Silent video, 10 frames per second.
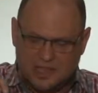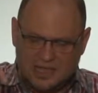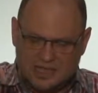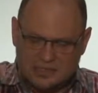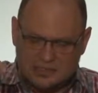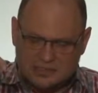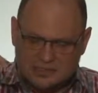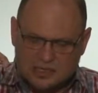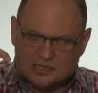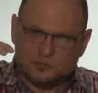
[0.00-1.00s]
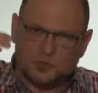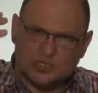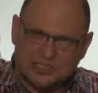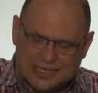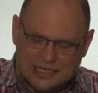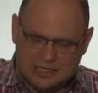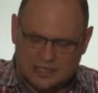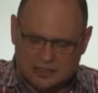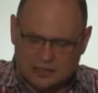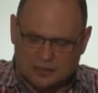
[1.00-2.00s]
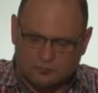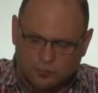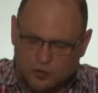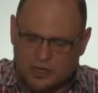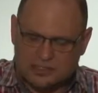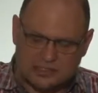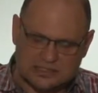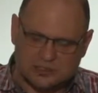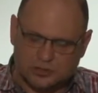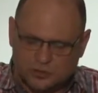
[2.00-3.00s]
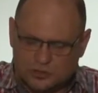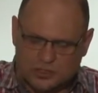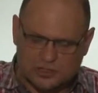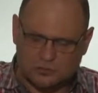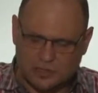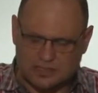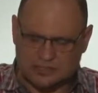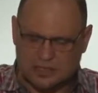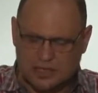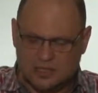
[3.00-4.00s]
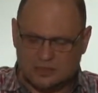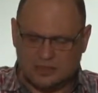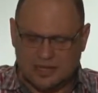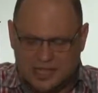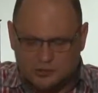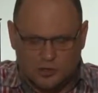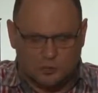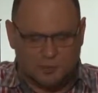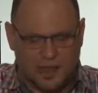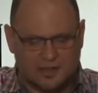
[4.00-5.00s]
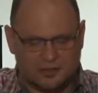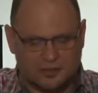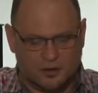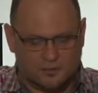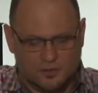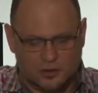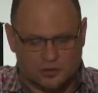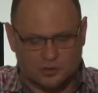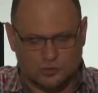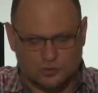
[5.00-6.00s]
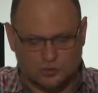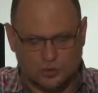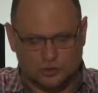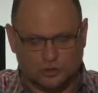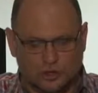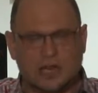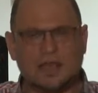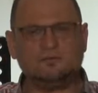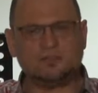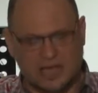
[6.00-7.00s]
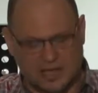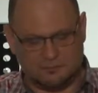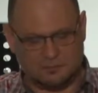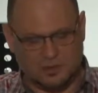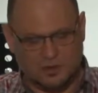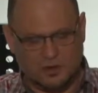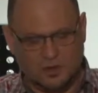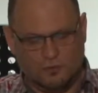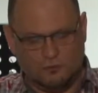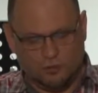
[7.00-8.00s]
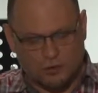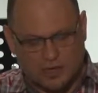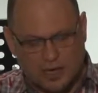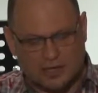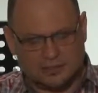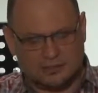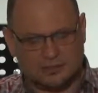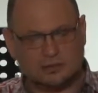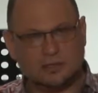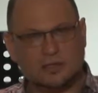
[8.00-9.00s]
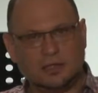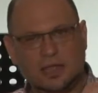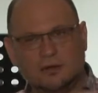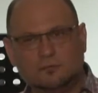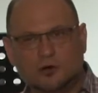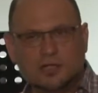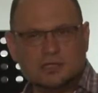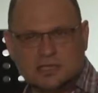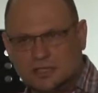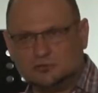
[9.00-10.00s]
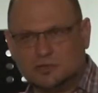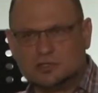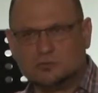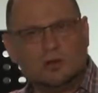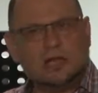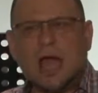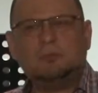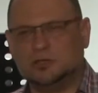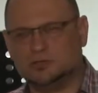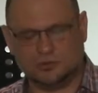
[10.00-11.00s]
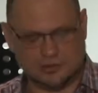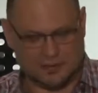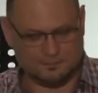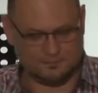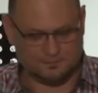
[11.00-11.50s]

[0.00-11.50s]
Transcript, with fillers: is, is presenting that for us, is introducing to us the natural path of those who don't have time for God and for His interest. What happens to them?